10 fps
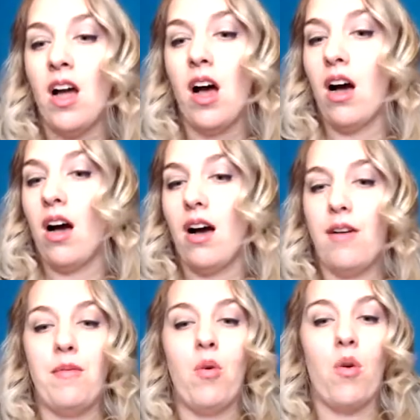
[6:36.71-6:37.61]

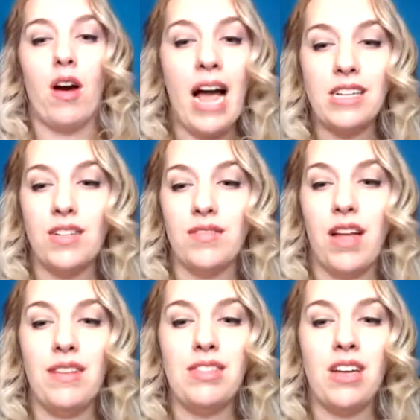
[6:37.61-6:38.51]
or active
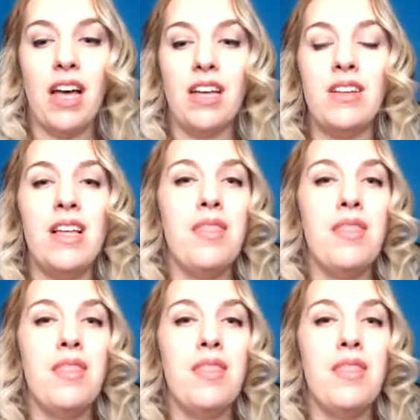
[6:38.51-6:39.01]
lifestyle